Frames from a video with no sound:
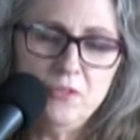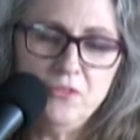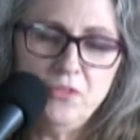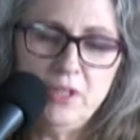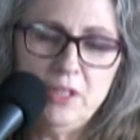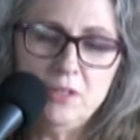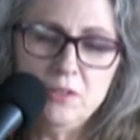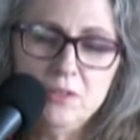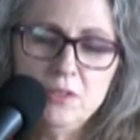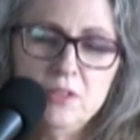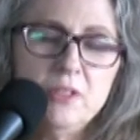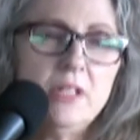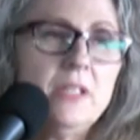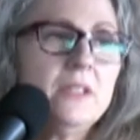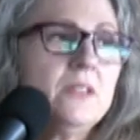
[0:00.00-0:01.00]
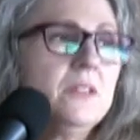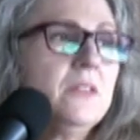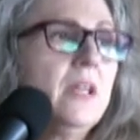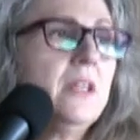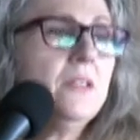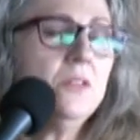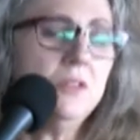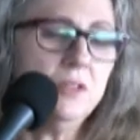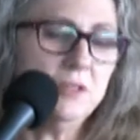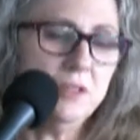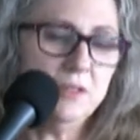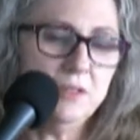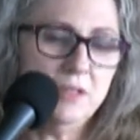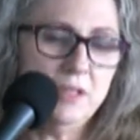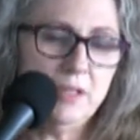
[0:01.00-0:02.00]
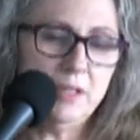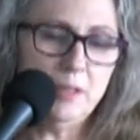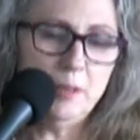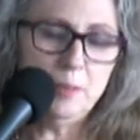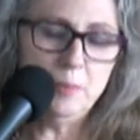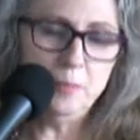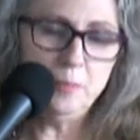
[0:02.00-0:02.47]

fields that extend to the city.